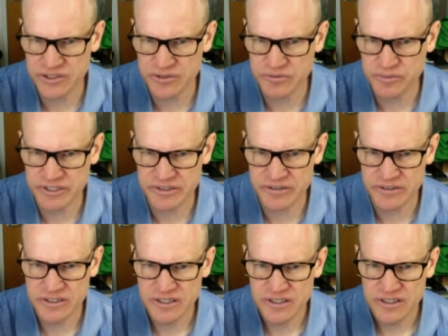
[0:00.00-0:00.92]
from here
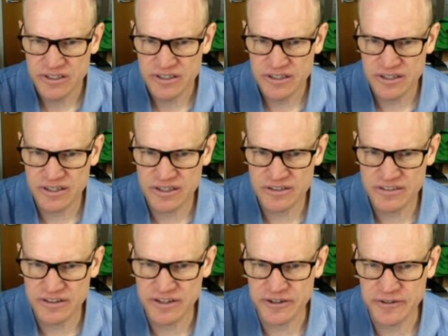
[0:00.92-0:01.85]
to
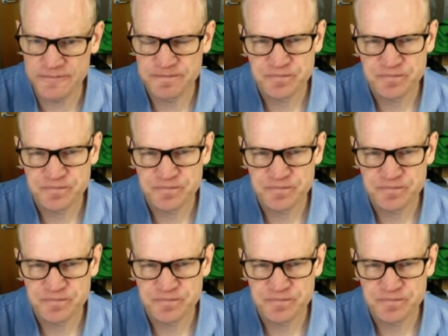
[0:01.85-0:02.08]
there.